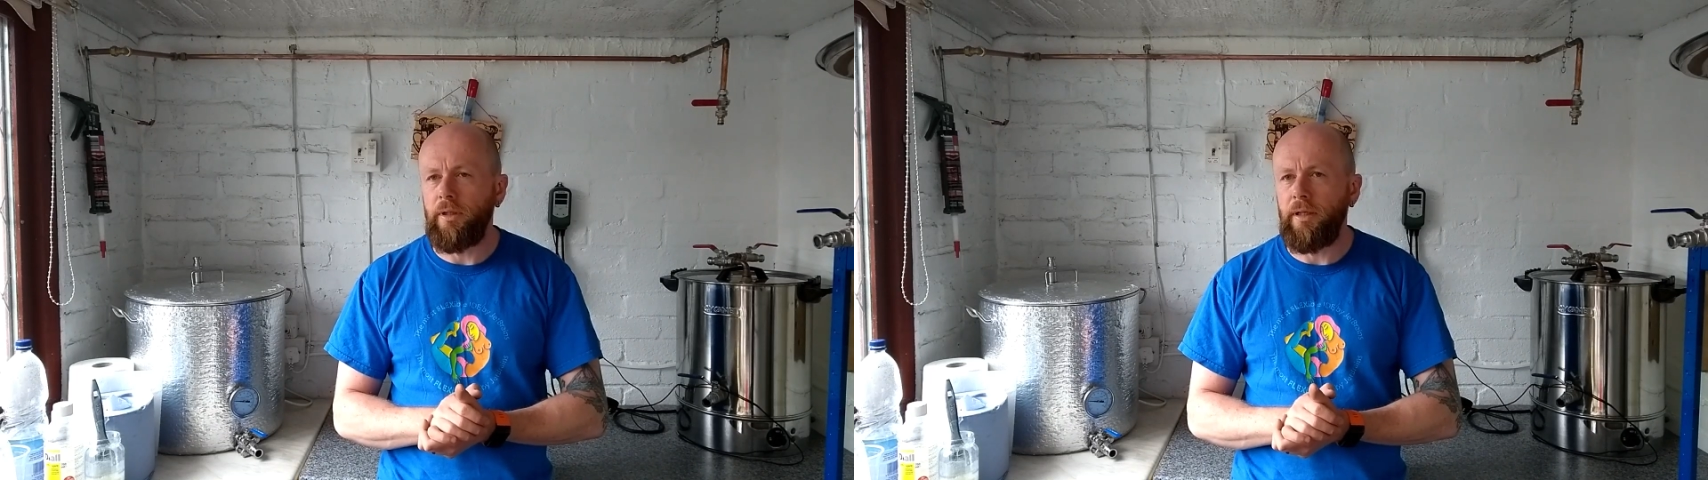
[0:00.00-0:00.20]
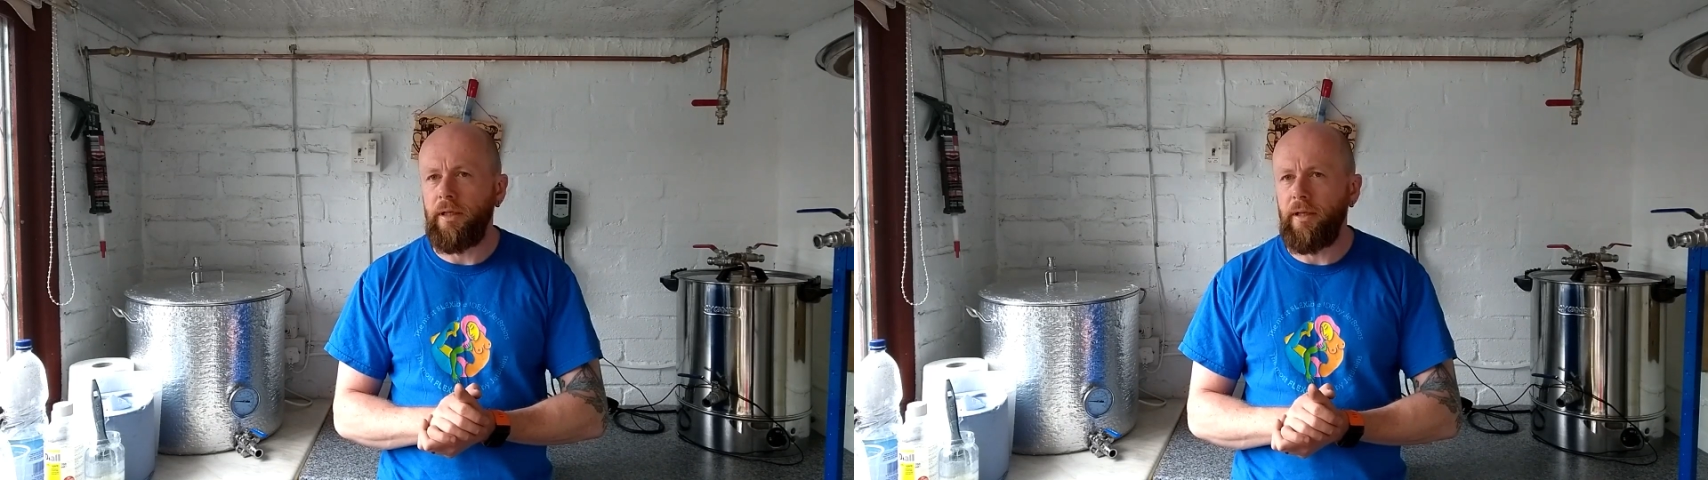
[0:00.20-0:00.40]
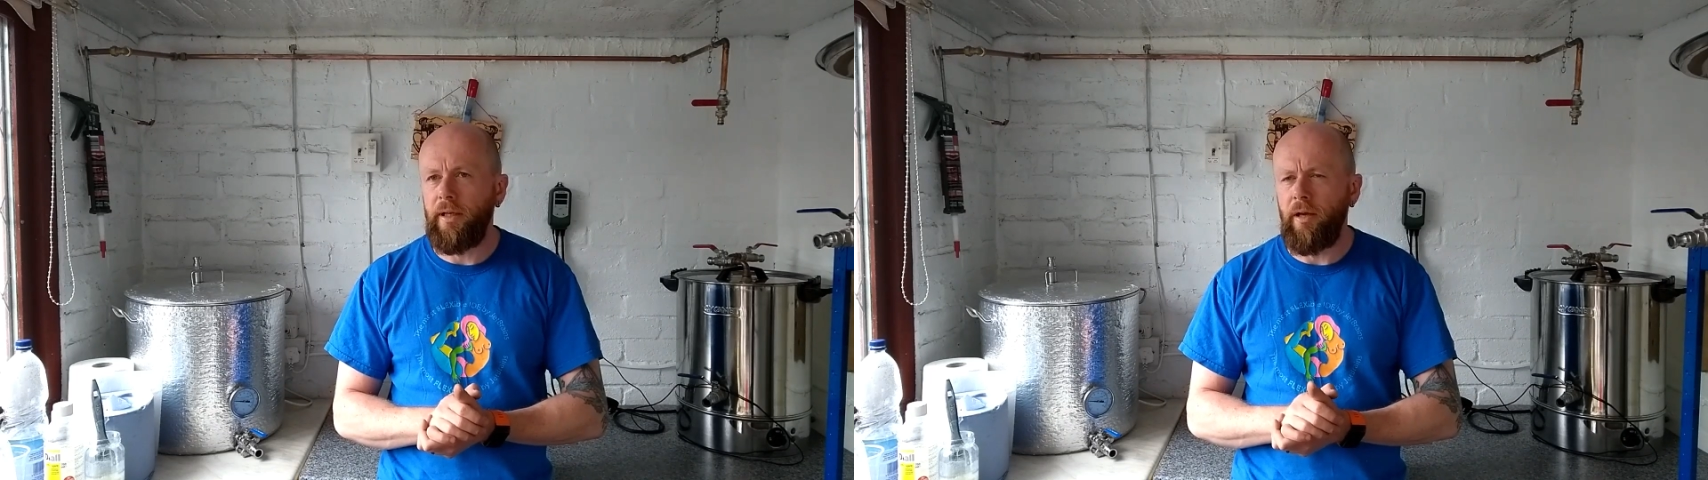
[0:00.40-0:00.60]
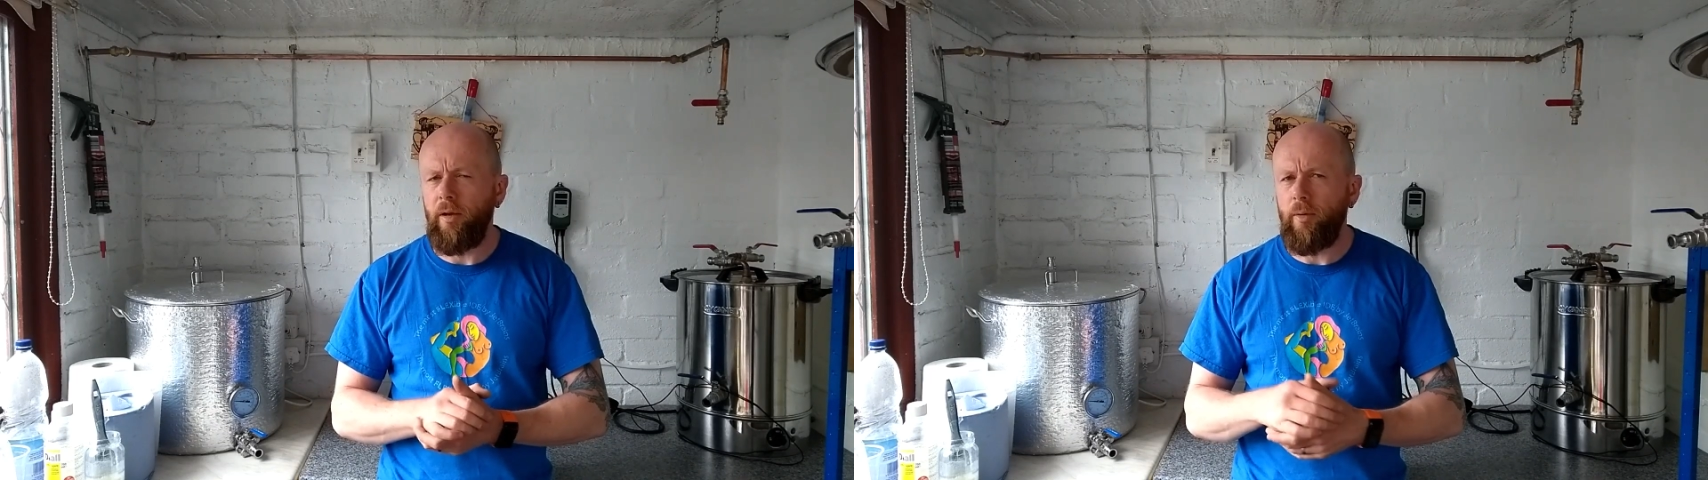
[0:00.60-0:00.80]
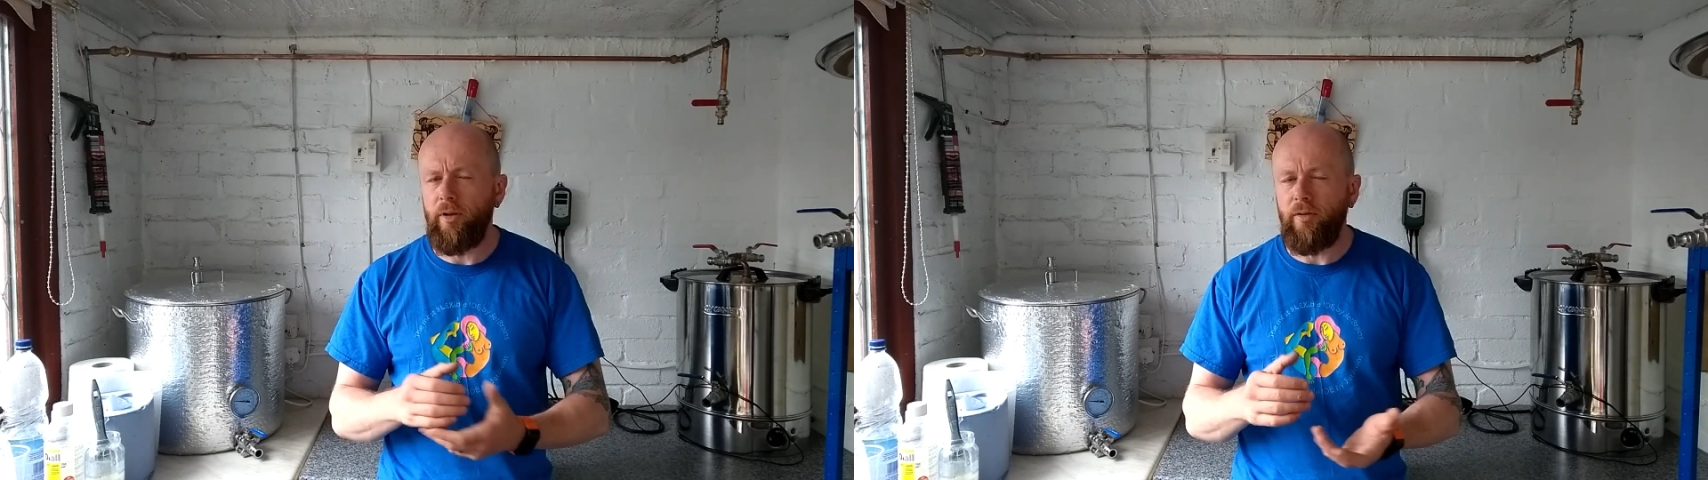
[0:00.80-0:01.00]
I
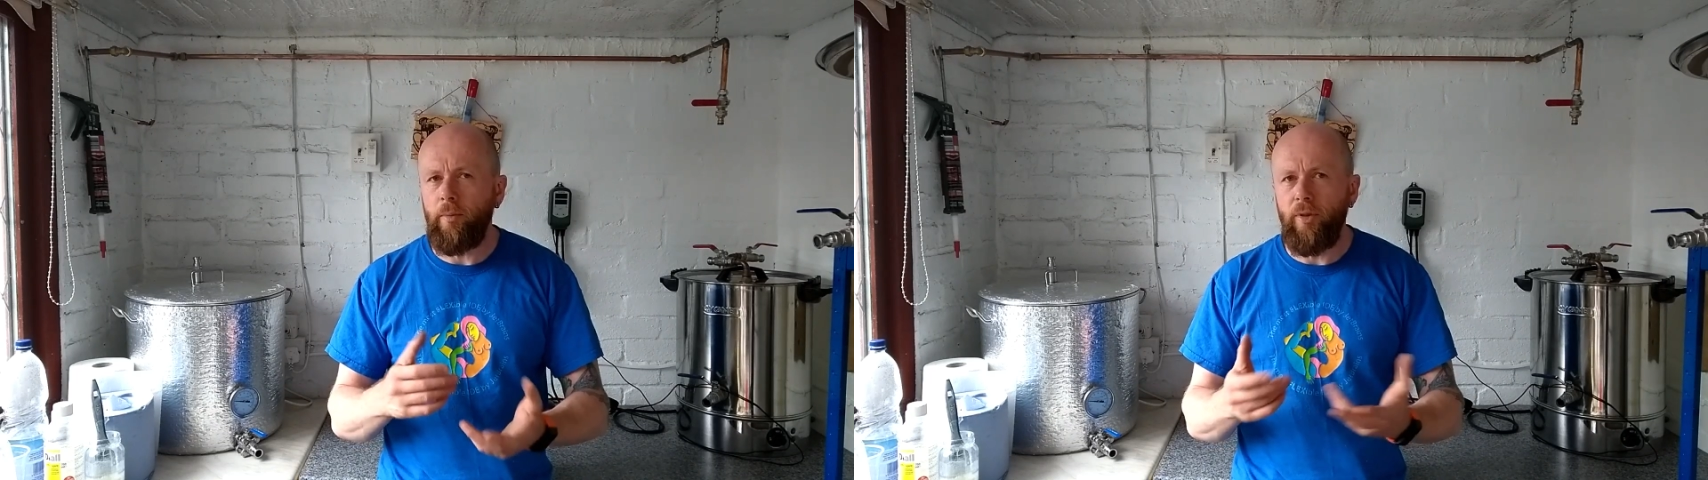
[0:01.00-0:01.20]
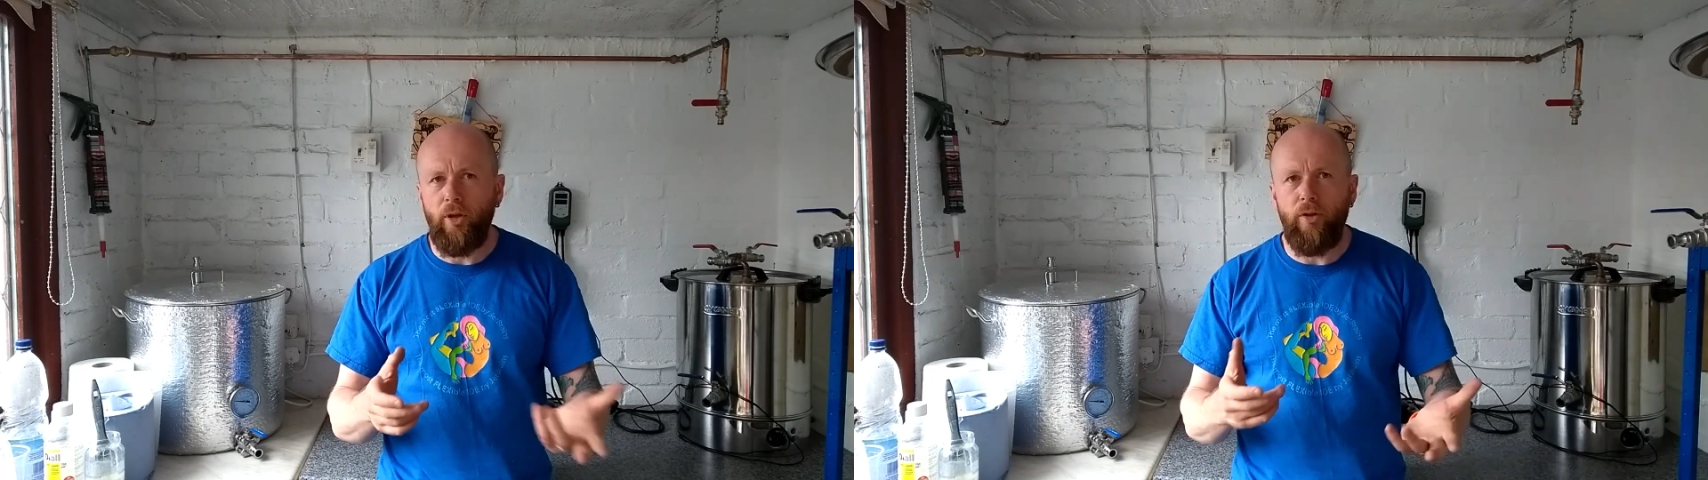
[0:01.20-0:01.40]
want the